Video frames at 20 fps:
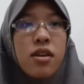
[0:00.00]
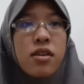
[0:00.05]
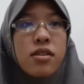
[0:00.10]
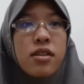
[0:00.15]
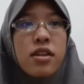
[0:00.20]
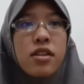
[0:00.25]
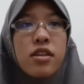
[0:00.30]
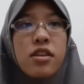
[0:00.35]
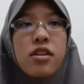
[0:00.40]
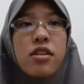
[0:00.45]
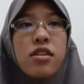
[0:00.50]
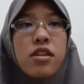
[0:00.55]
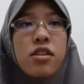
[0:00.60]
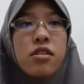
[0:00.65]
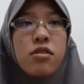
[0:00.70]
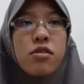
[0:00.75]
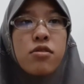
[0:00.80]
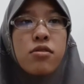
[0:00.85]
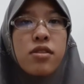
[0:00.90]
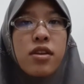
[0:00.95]
they didn't
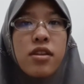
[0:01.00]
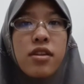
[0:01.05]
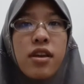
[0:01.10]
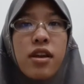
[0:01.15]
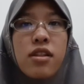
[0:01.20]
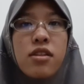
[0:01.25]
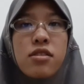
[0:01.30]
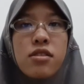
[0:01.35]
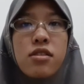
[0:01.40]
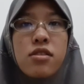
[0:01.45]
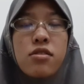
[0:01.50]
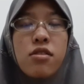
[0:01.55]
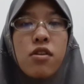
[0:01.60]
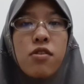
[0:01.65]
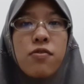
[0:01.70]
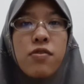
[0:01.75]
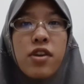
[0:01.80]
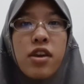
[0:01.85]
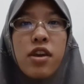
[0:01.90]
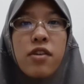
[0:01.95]
include analysis
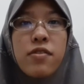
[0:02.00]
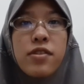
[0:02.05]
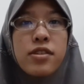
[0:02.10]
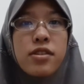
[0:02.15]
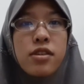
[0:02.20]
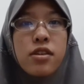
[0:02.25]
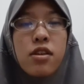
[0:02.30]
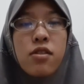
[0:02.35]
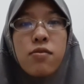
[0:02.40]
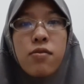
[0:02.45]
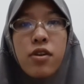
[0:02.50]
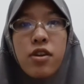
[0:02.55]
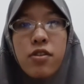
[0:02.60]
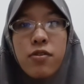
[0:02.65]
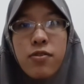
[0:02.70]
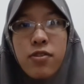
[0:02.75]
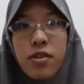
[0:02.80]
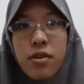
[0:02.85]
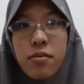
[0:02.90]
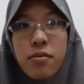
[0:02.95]
of every single one
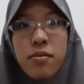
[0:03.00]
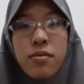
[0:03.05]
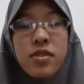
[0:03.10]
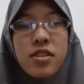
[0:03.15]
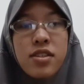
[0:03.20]
of them,